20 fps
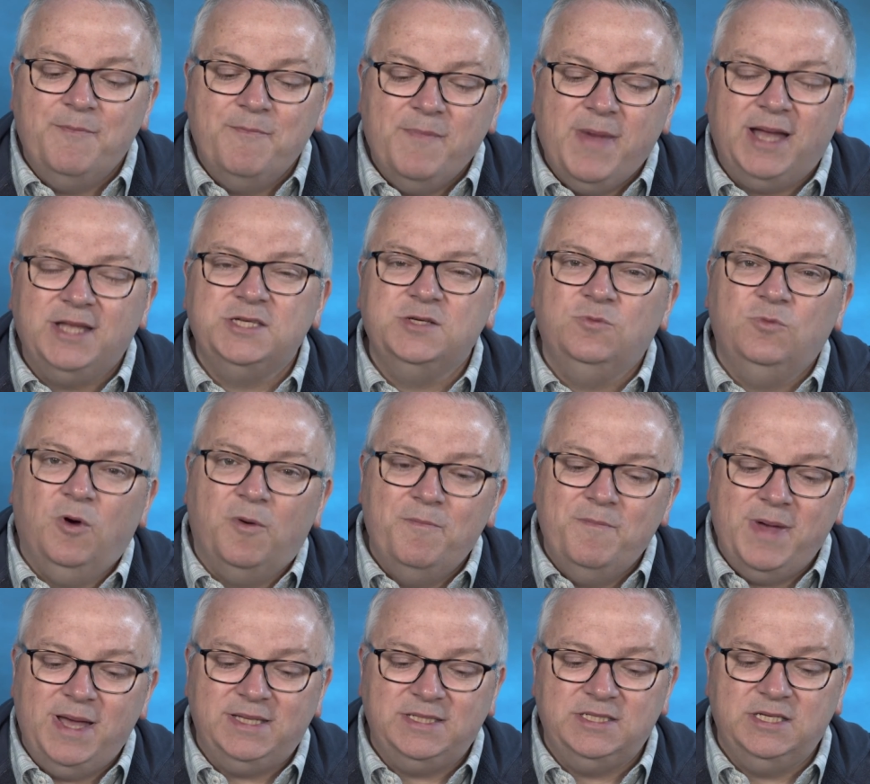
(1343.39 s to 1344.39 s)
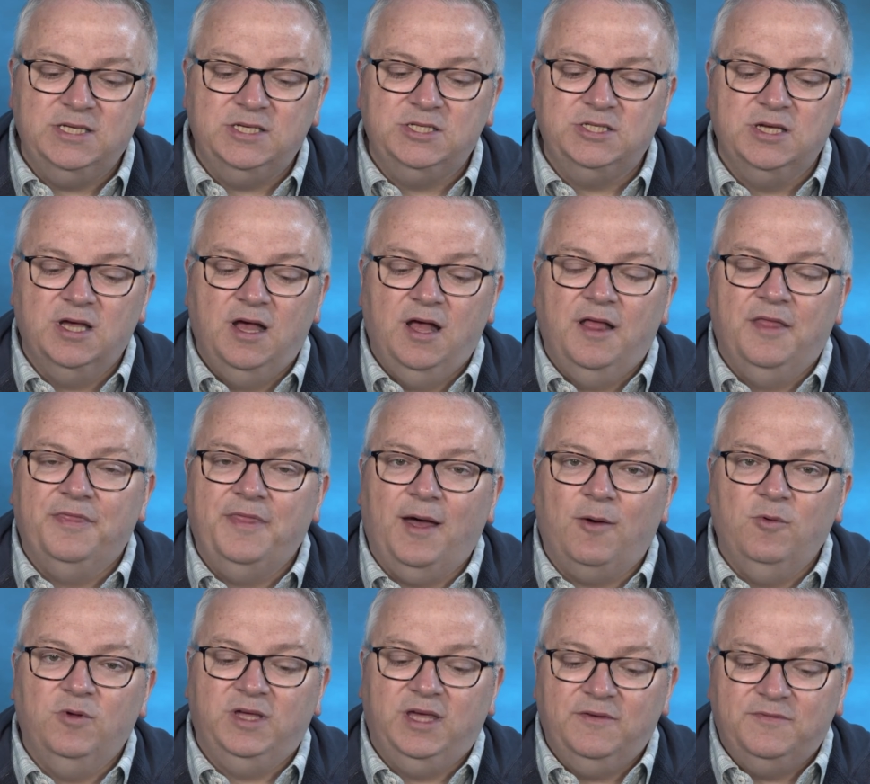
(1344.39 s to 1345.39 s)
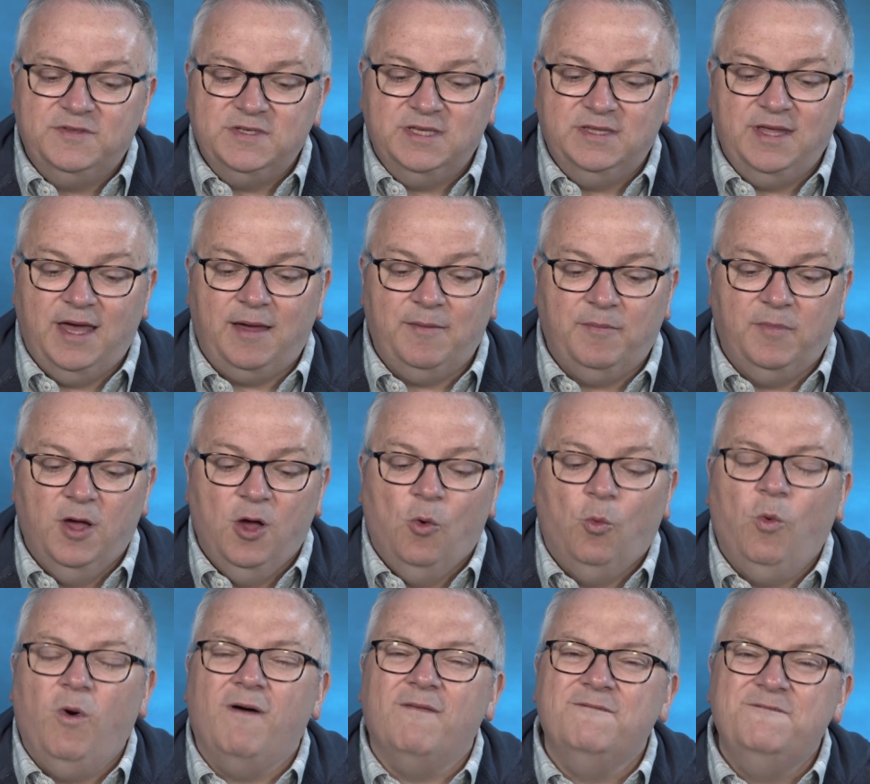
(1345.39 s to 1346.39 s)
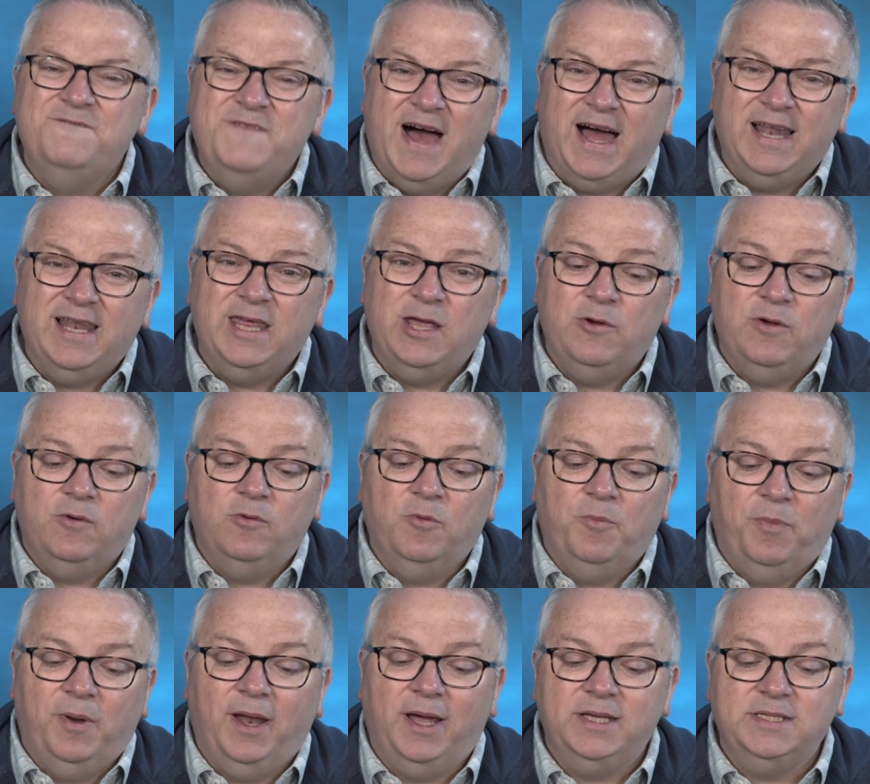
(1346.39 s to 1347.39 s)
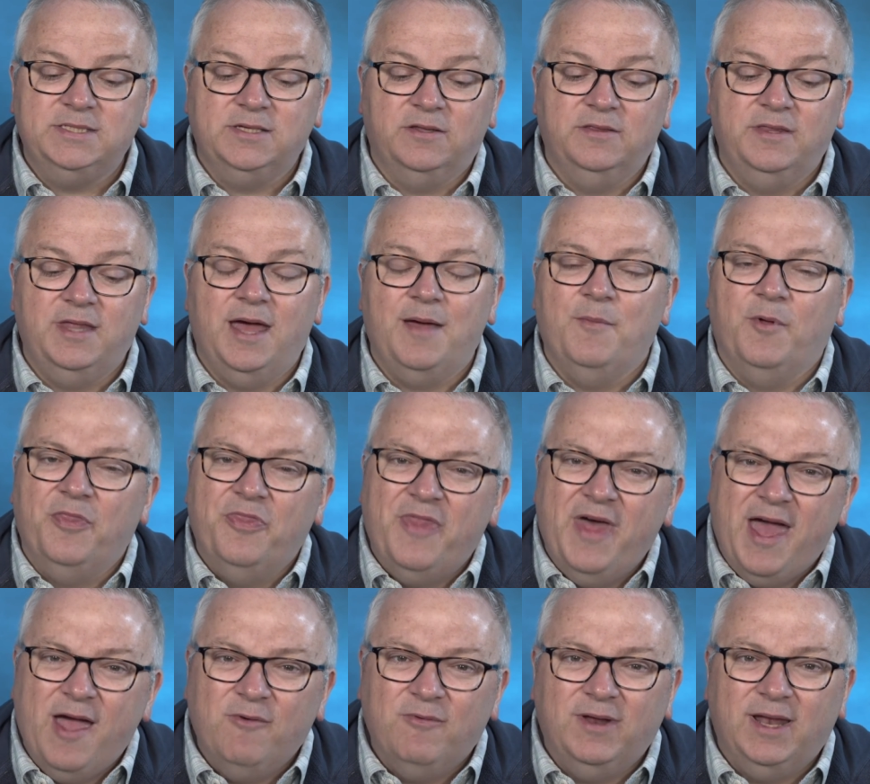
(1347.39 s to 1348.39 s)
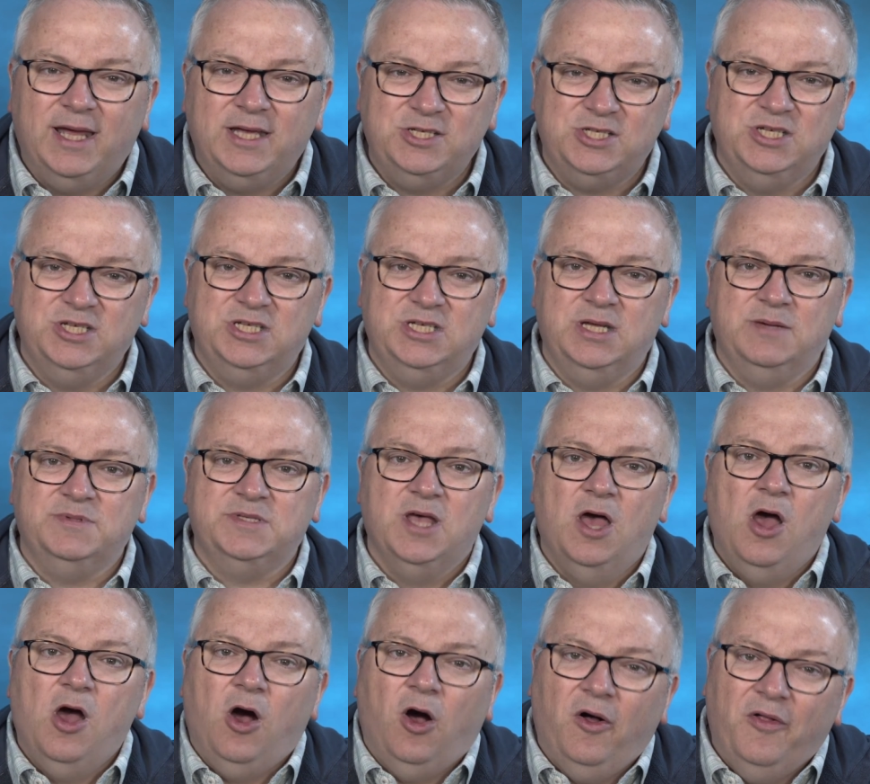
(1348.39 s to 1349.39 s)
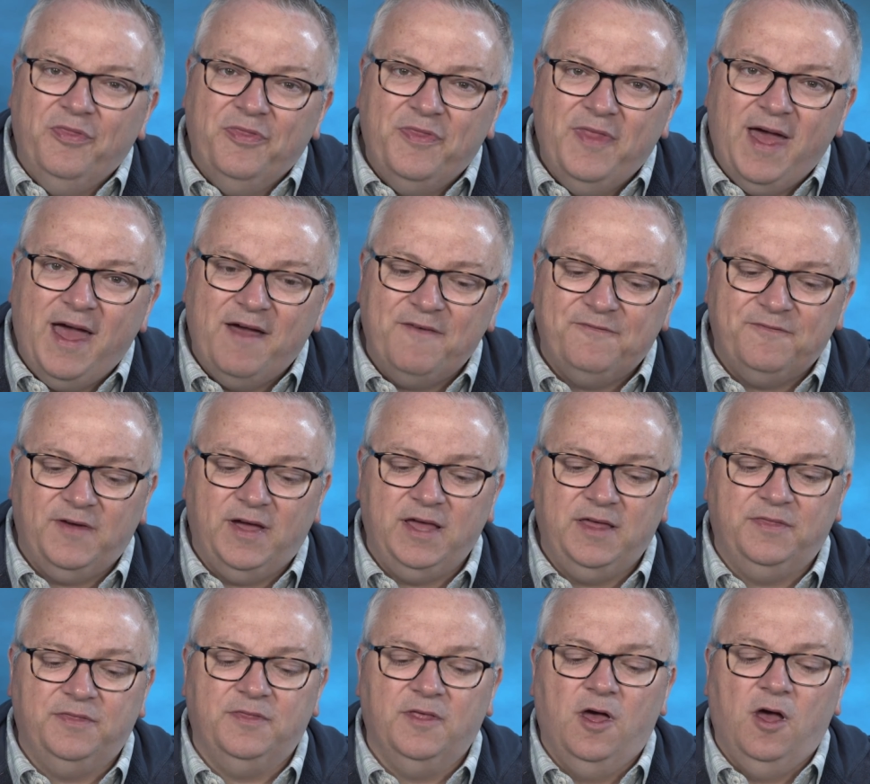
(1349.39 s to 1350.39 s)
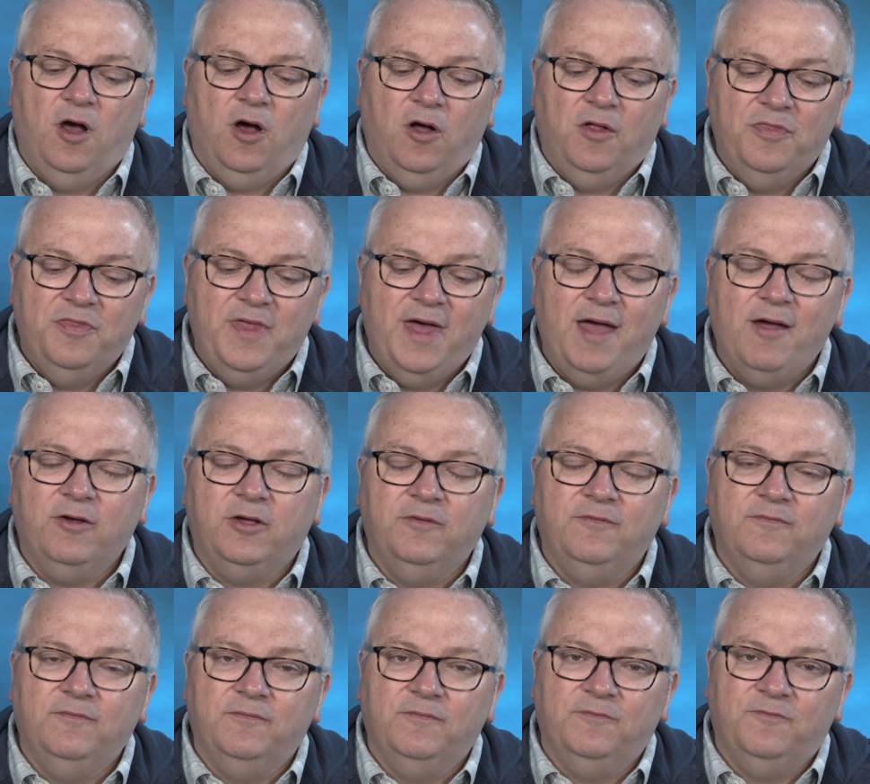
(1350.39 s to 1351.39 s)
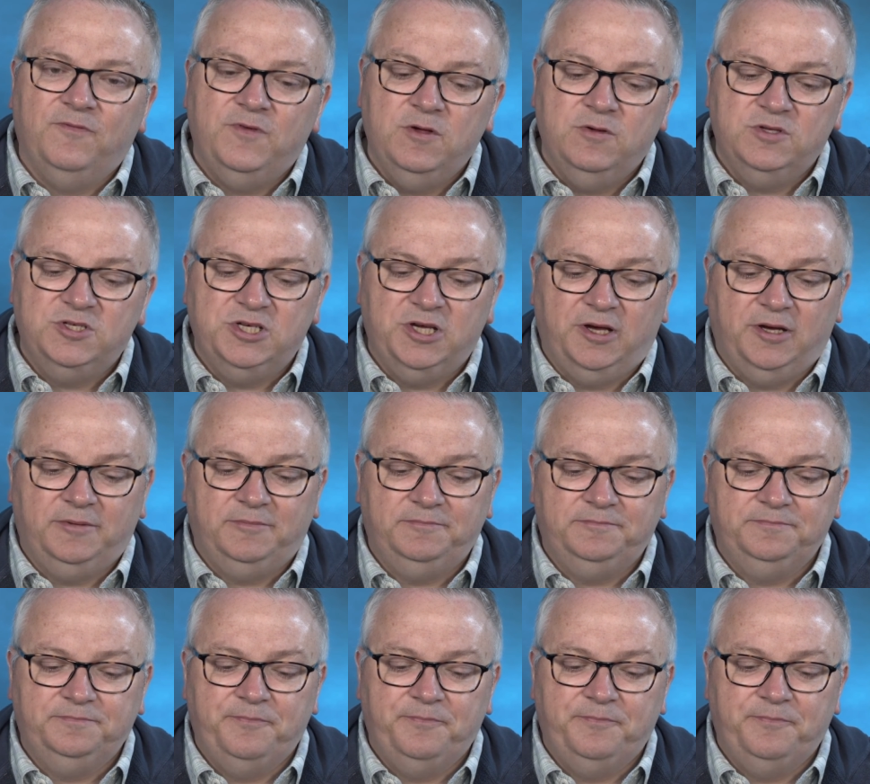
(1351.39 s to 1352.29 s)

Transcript: Imagine what message that would give to them, what value it would place on them, on their relationships, on their faith, on their future.